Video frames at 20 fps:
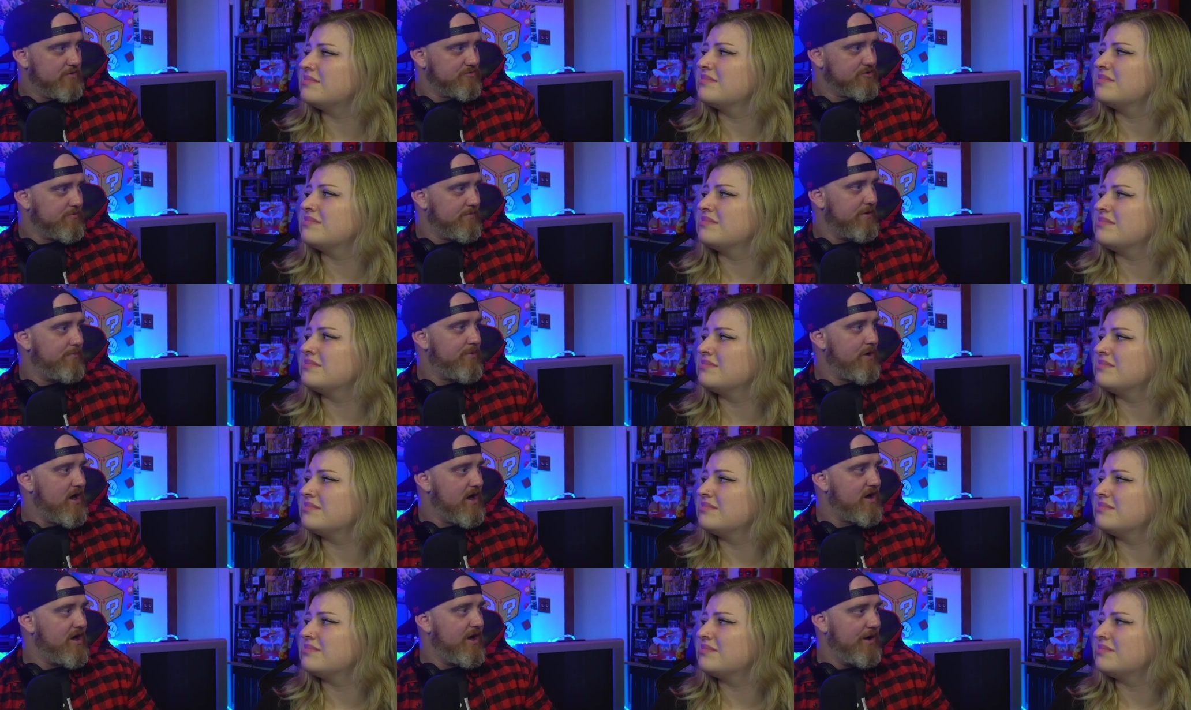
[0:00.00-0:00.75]
Speaker 1: Remember, I
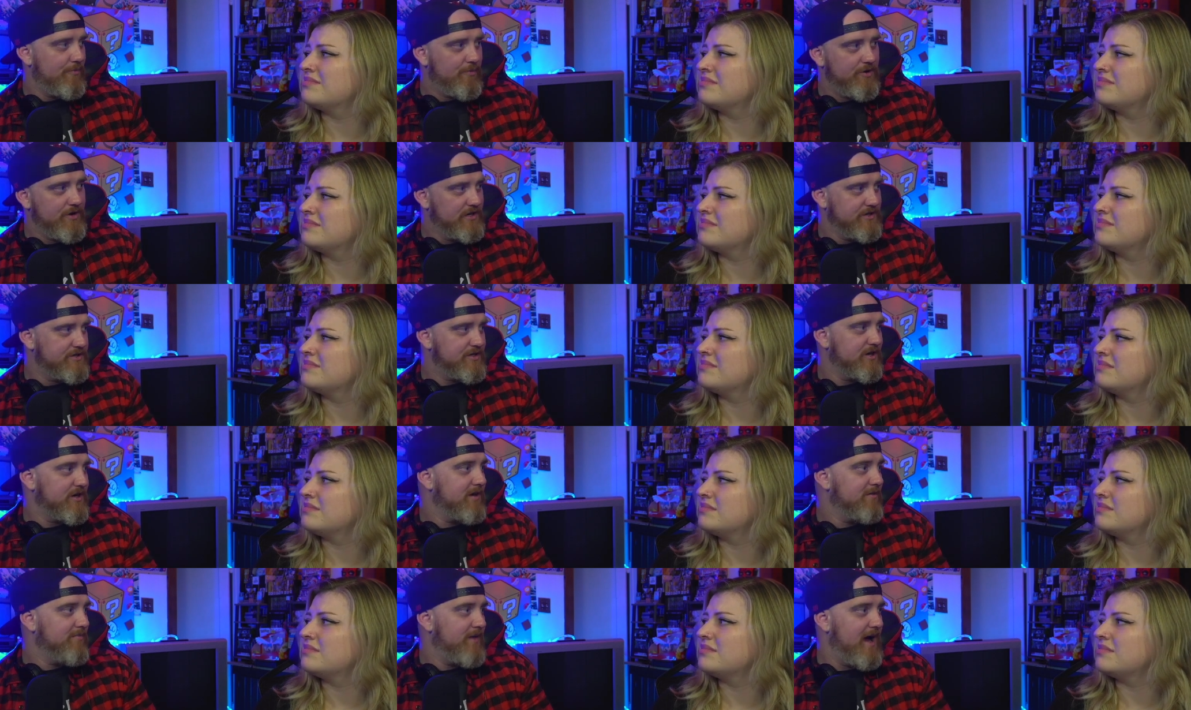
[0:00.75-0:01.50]
got one and took
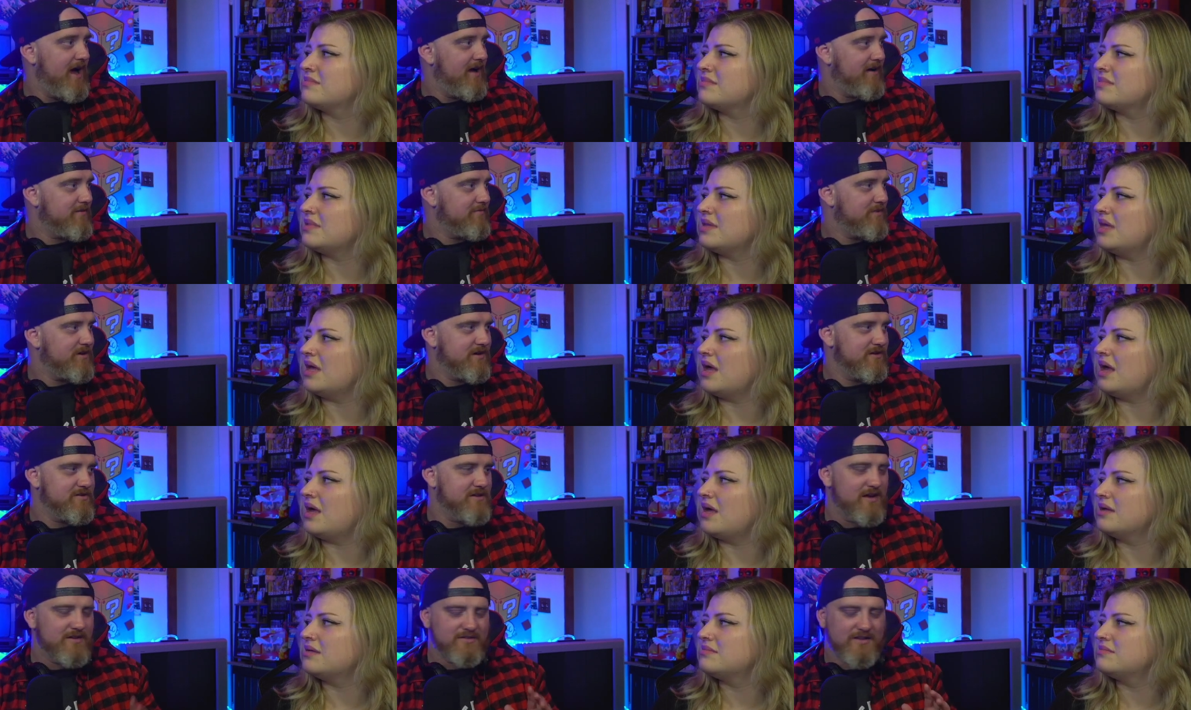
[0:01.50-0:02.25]
it back because
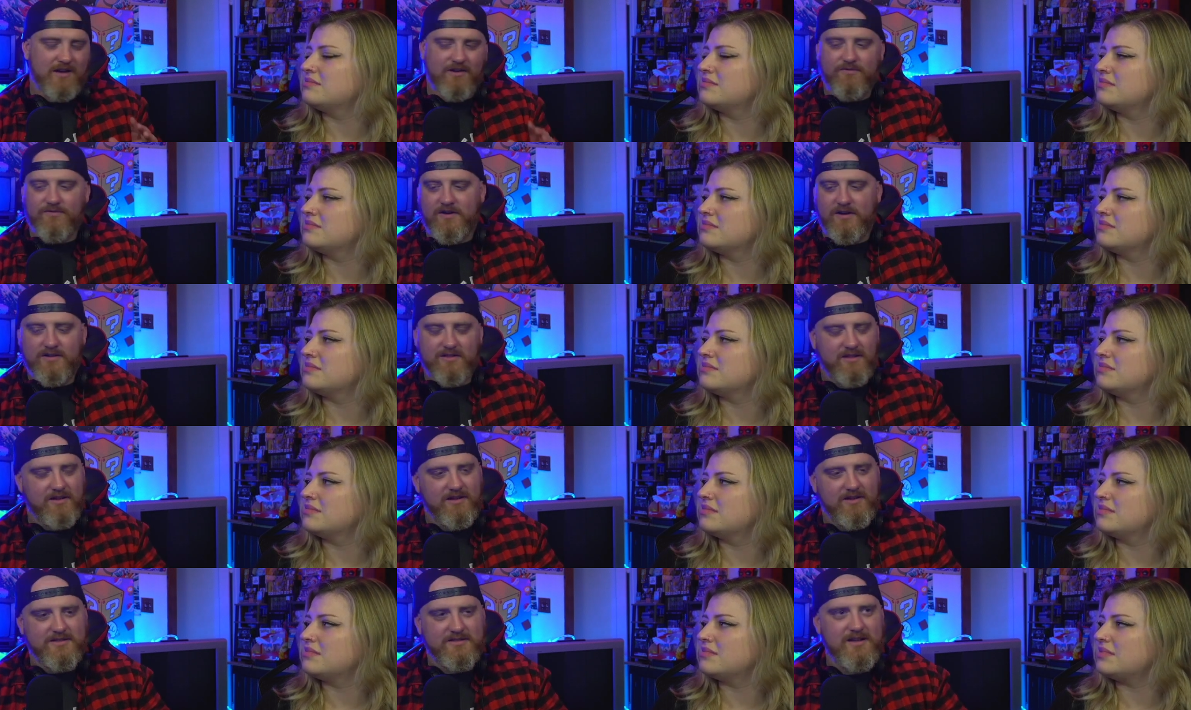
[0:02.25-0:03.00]
yeah. I was like, "Fuck
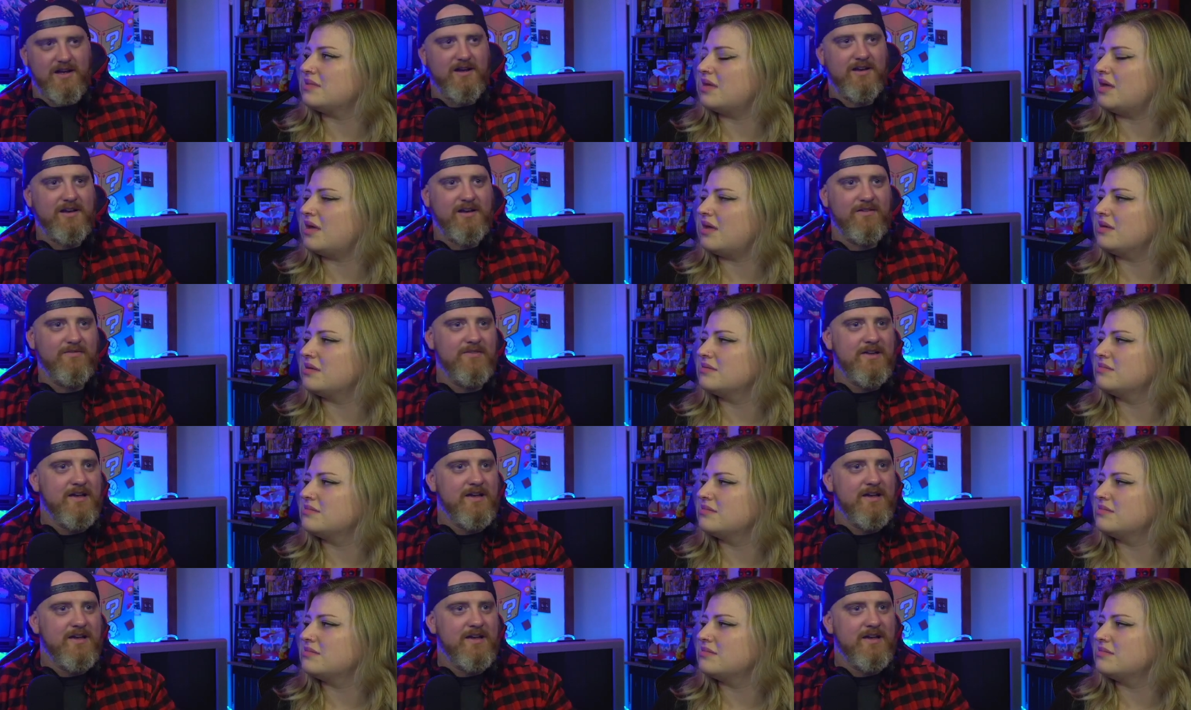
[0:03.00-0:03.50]
this! I ain't even,